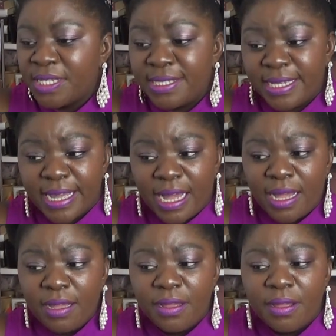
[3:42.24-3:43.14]

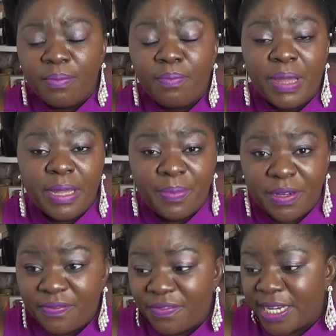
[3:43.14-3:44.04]
cigar,
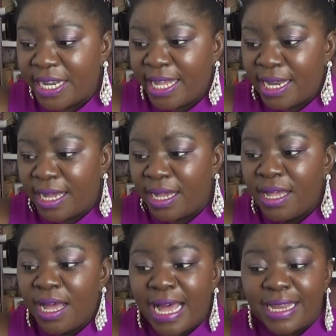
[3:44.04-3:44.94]
bourbon, vanilla
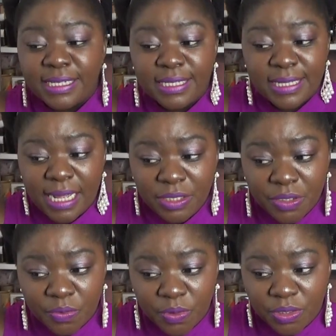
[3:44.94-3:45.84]
and
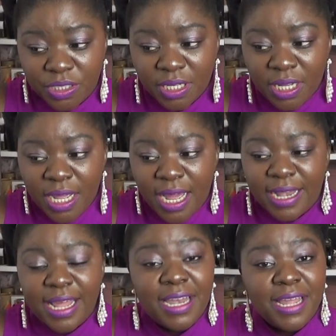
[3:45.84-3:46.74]
sandalwood,
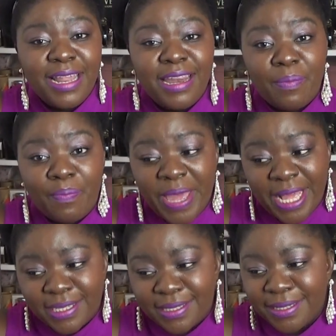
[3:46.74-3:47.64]
and then in the
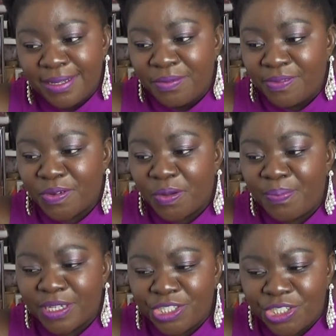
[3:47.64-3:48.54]
base we've
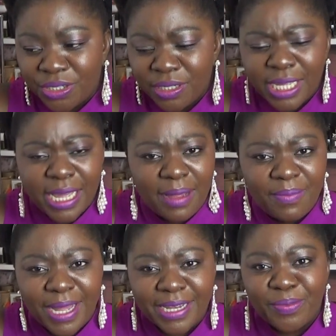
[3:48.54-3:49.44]
got patchouli,
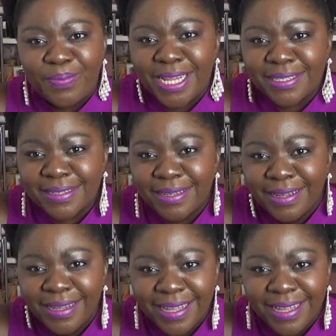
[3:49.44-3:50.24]
amber and musk.